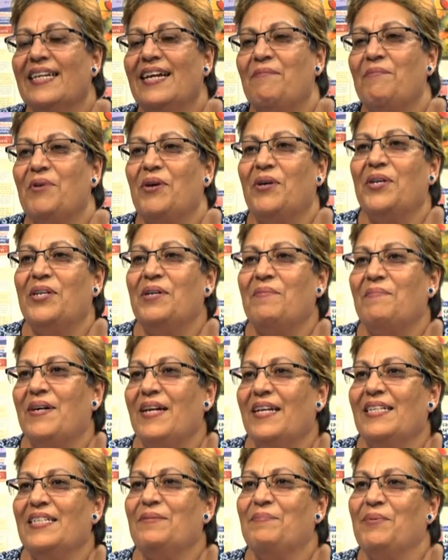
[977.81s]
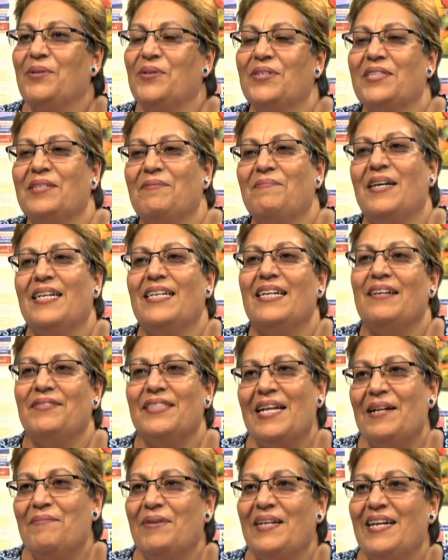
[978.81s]
I'm not going to buy this because it might have
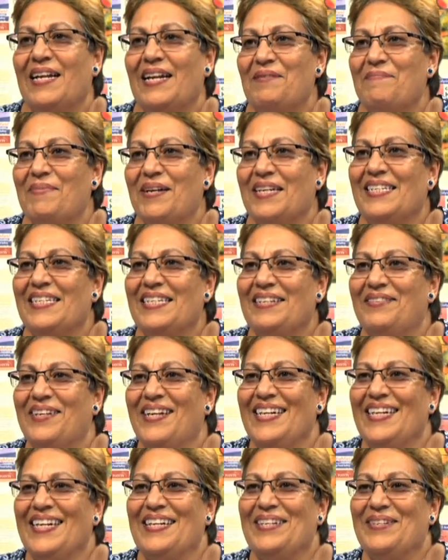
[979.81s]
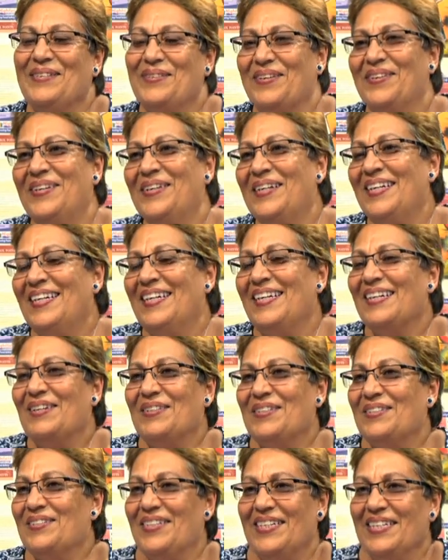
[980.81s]
salmonella bacteria in it or
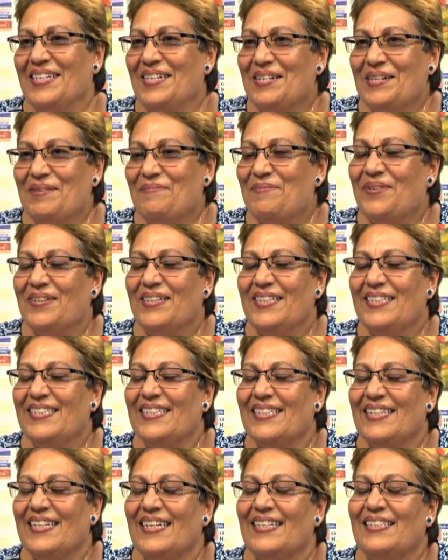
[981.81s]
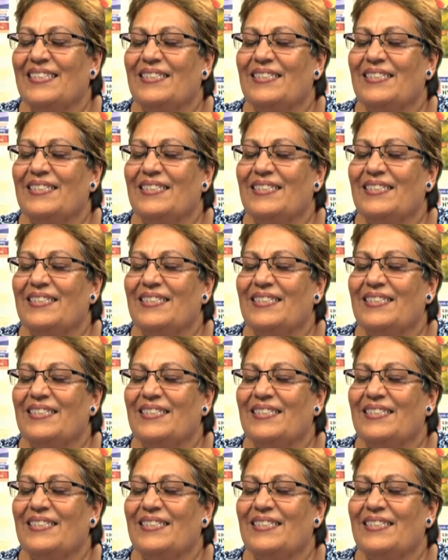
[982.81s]
clostridium or this and that.